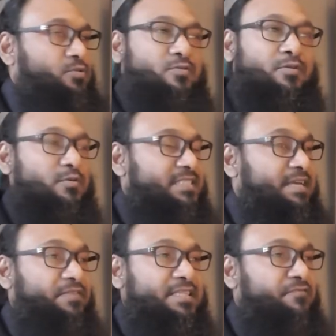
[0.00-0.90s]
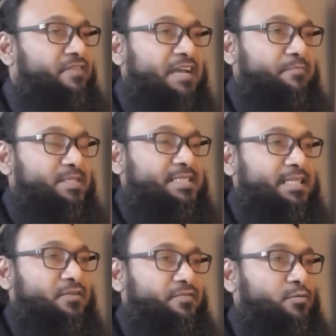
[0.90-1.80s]

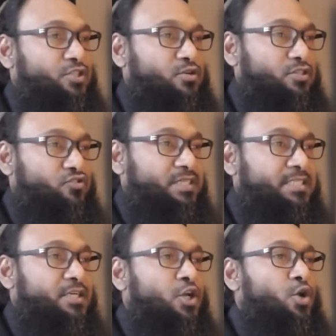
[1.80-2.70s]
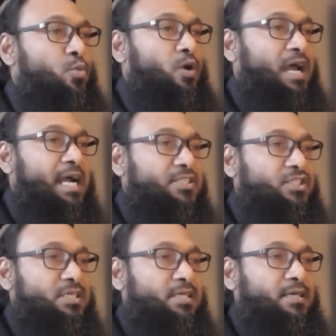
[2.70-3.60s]
75% of those countries were
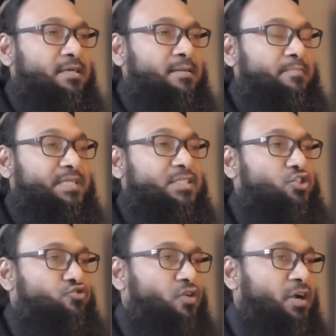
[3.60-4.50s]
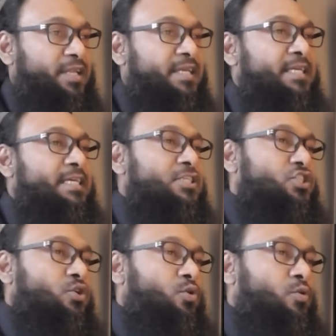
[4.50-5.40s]
actually destroyed.
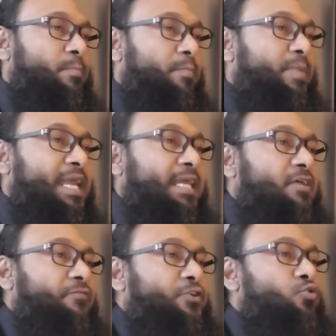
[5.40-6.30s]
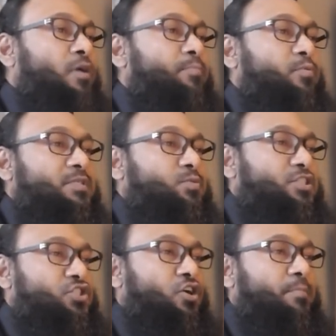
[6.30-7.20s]
So making of Europe
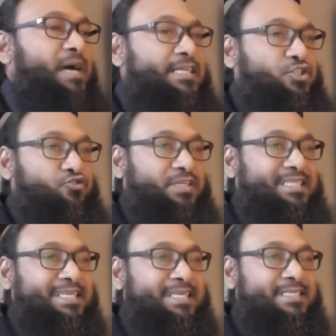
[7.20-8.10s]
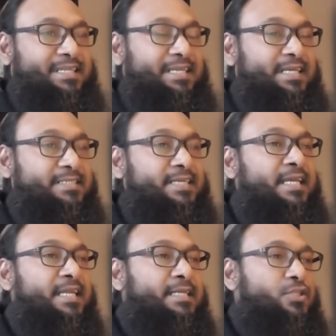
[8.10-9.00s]
was done by treaties, and these
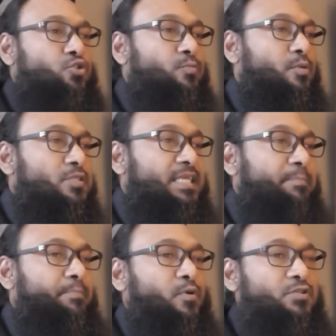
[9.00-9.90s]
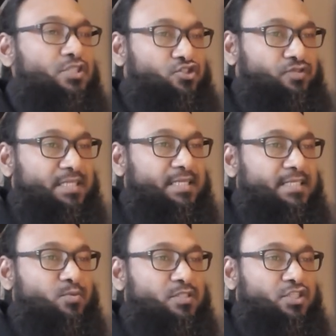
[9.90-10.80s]
the two most important
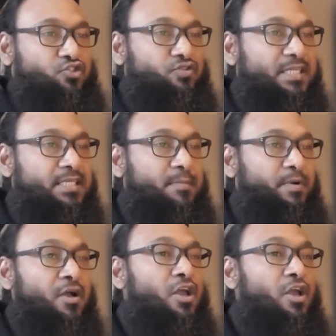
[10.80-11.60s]
treaties was the treaty